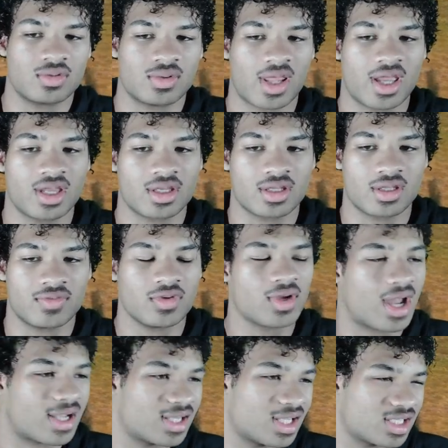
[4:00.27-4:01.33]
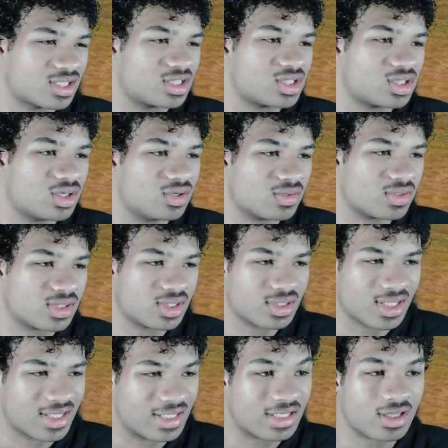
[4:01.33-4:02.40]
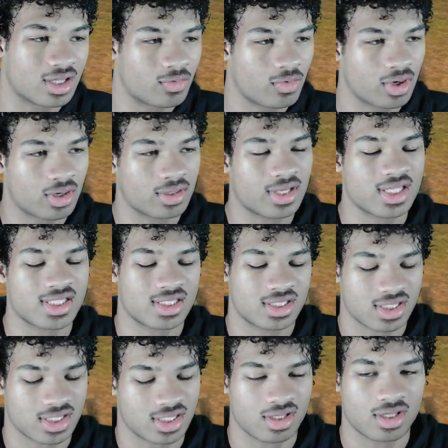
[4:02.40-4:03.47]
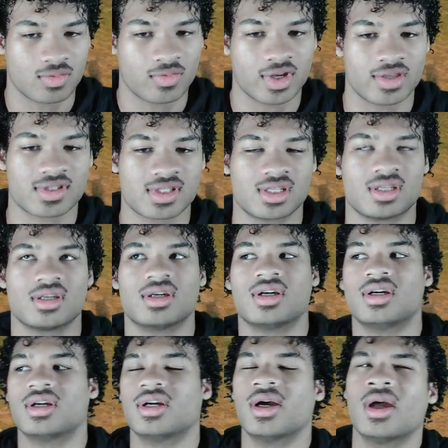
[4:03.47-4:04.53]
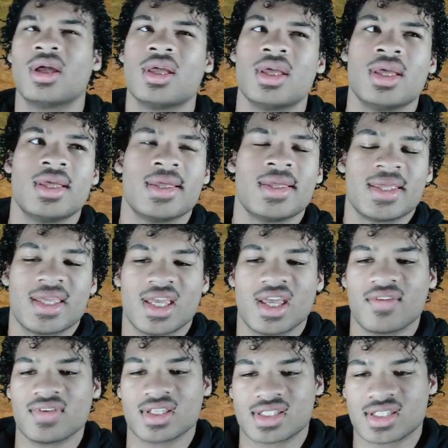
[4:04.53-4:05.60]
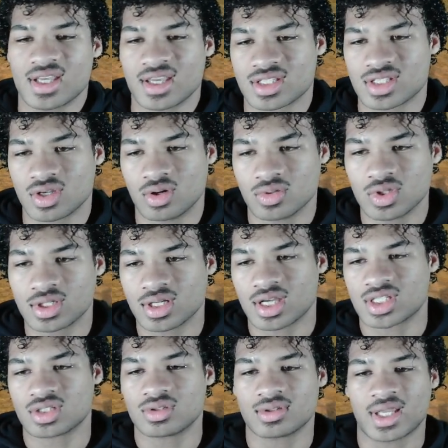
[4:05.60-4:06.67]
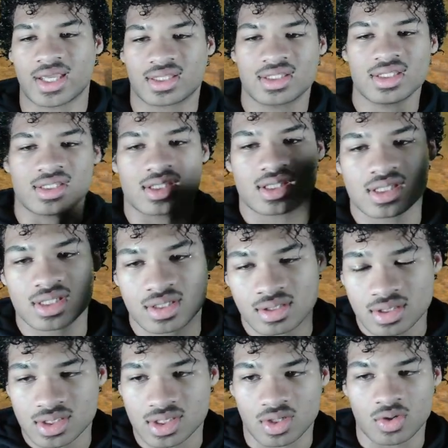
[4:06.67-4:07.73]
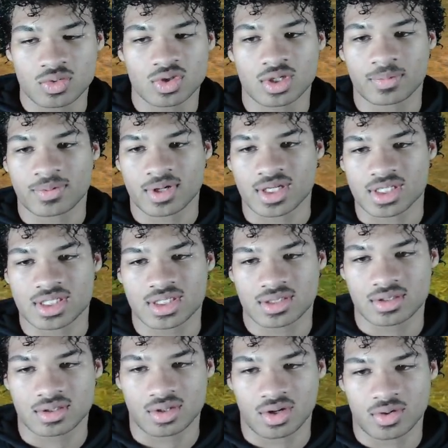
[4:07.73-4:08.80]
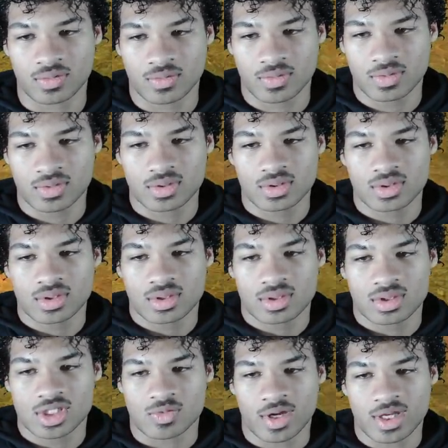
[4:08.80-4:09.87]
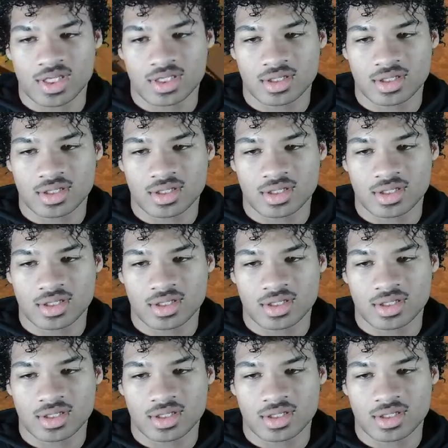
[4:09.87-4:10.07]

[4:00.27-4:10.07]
like if you got classic controls, in other words, that's just another way of saying heavy attack. So you can also do it like this. So you can press, sway in